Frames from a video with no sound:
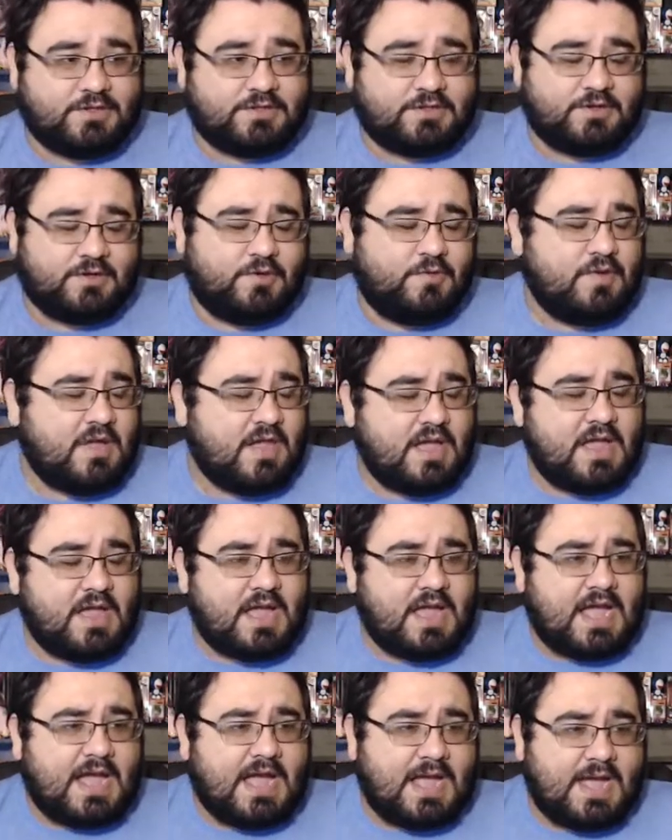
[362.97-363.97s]
through.
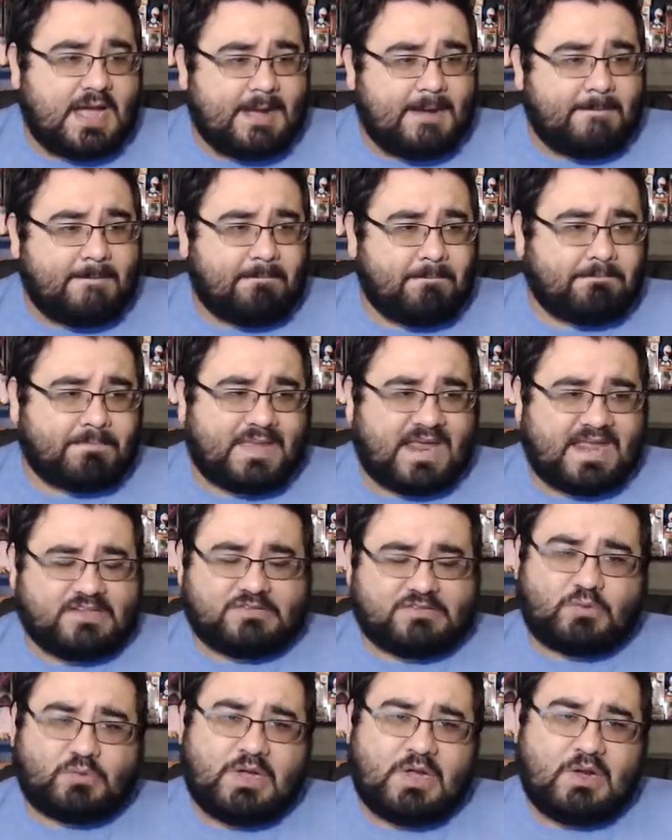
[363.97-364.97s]

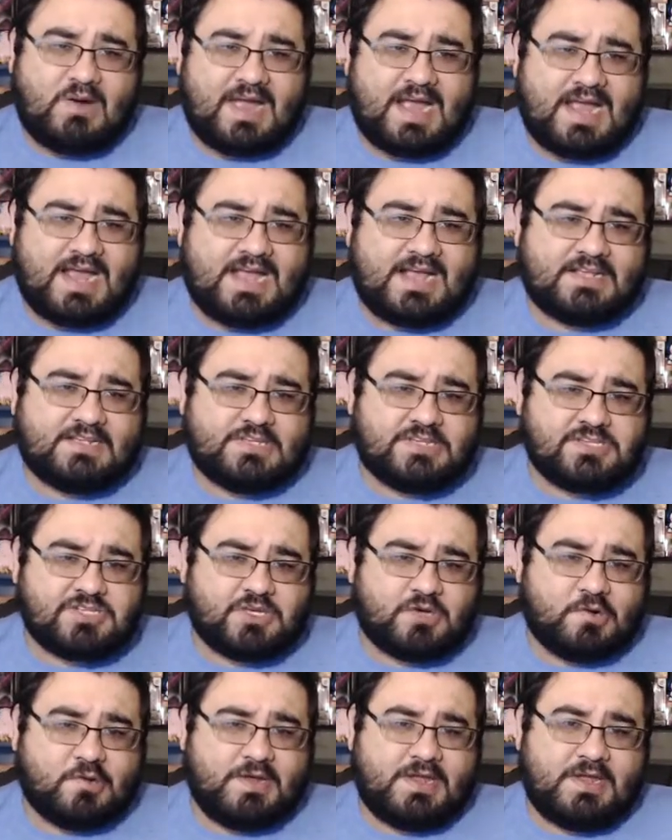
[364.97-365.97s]
As well as
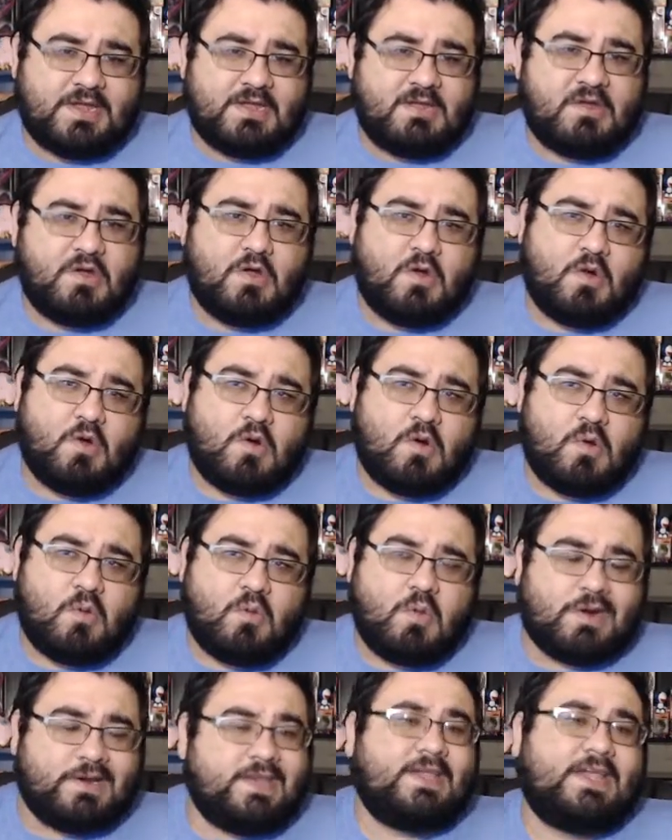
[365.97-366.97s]
showing
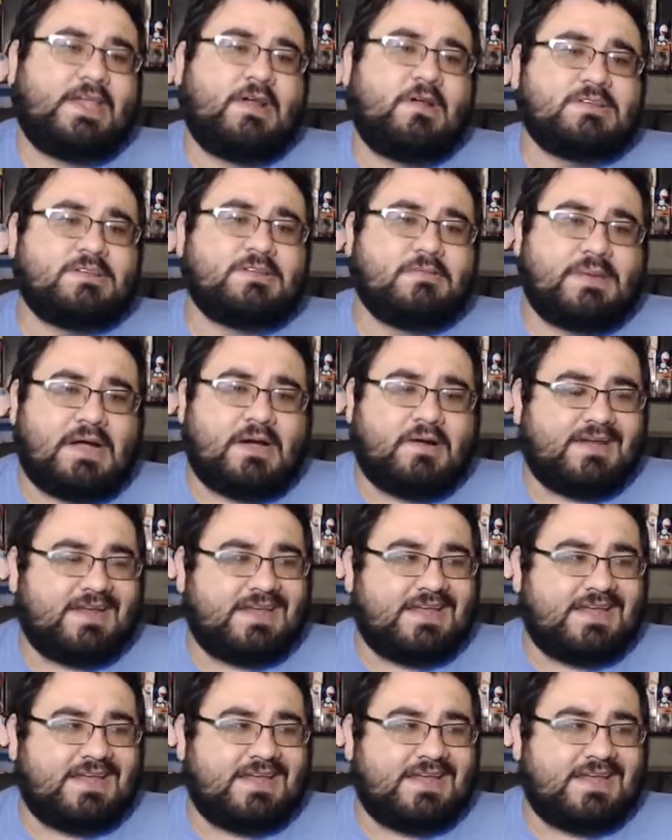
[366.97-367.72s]
what he cares about.